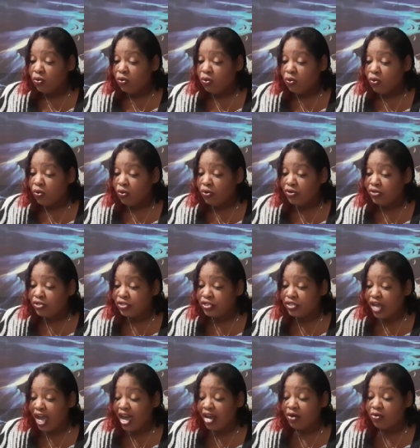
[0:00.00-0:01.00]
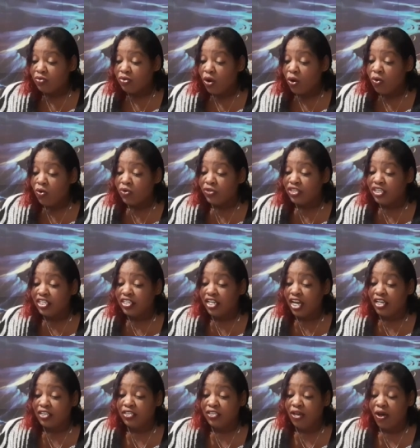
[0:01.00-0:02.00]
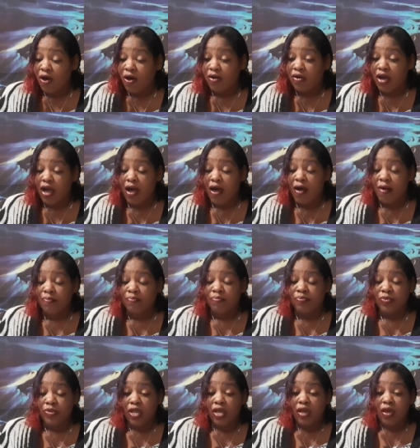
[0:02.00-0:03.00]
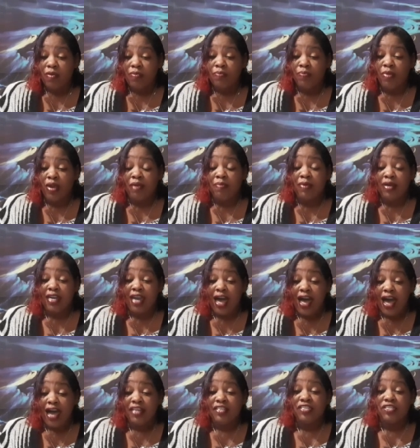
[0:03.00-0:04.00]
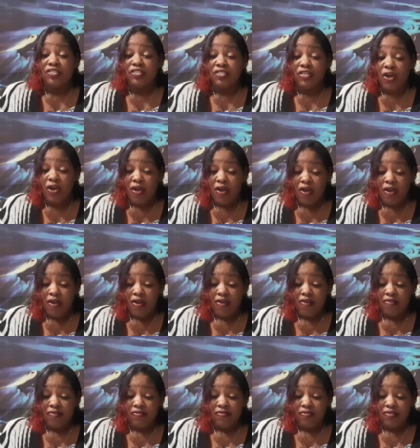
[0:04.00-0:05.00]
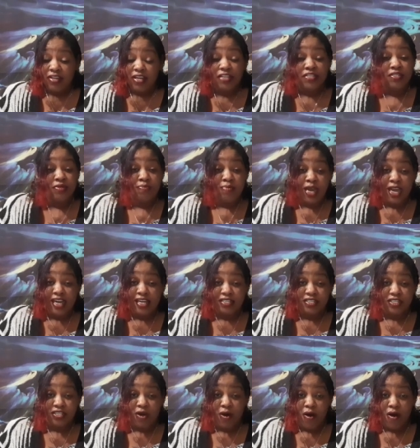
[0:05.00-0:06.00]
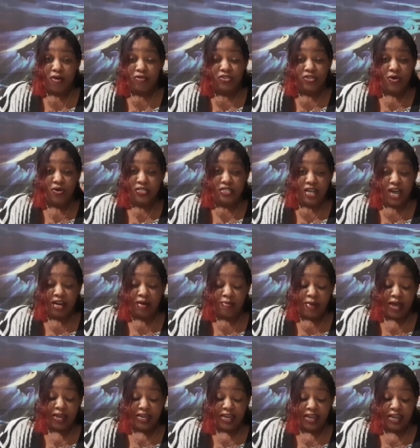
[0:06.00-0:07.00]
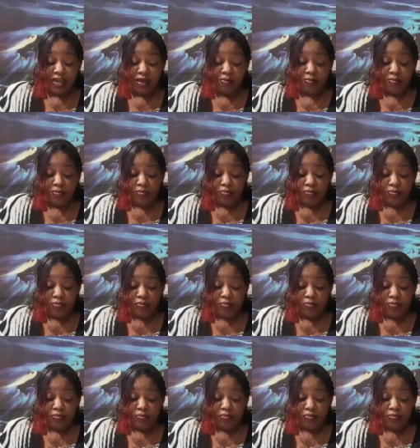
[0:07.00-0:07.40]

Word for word: Or is, I don't know who did that song. Um, Baby, I deserve. It's a man song, so it's not in my key.